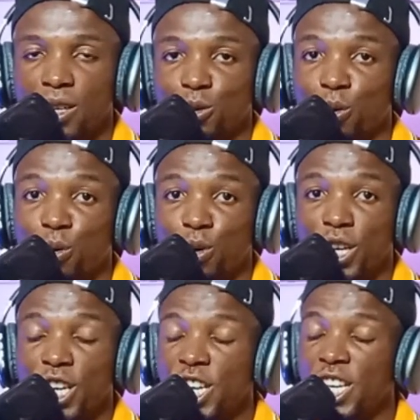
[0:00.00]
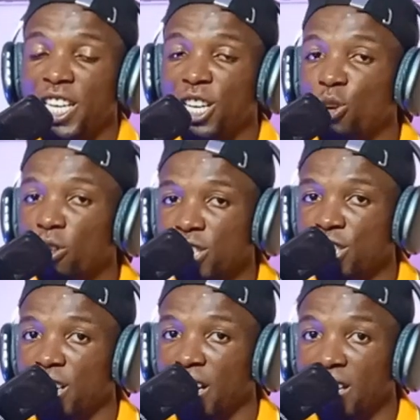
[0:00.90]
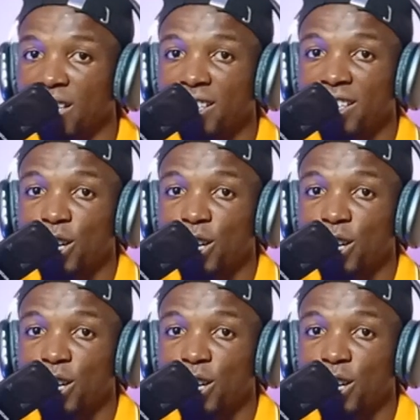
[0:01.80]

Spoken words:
So in a nutshell,